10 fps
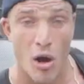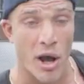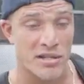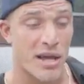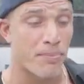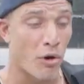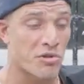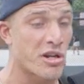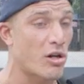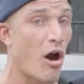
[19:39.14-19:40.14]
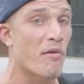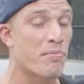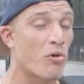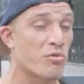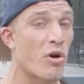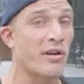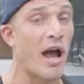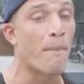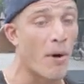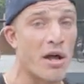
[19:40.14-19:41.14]
no, I said protein and carbs post workout.
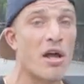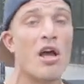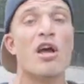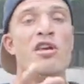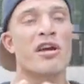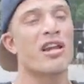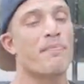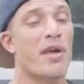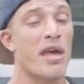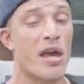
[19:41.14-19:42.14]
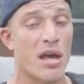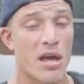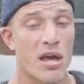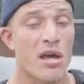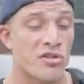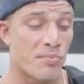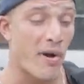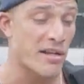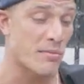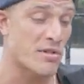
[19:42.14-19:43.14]
Oh, oh, oh, you're gonna be
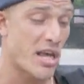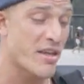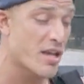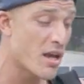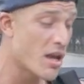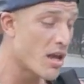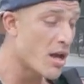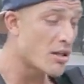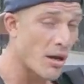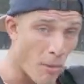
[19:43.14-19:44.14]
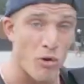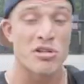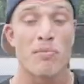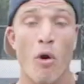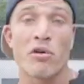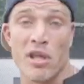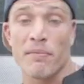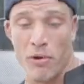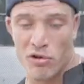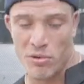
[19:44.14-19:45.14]
surprising me to say this the most important thing
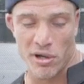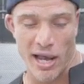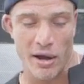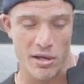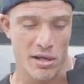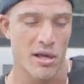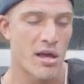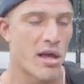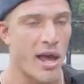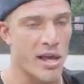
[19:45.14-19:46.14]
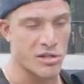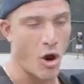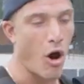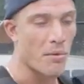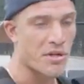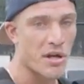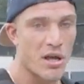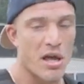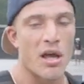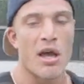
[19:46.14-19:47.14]
post-workout is carbs.
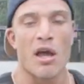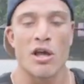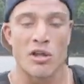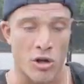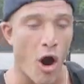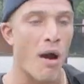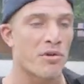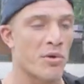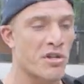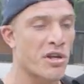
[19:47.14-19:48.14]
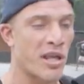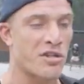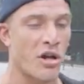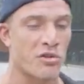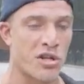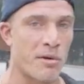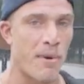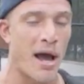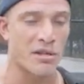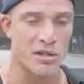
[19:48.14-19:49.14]
The carbs are what's going to get shuttled to your
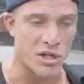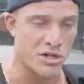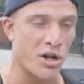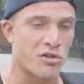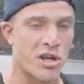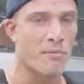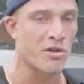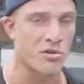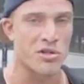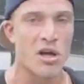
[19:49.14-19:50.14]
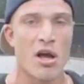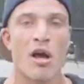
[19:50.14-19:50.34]
body. You get shuttled to your muscles. Yo, we're going to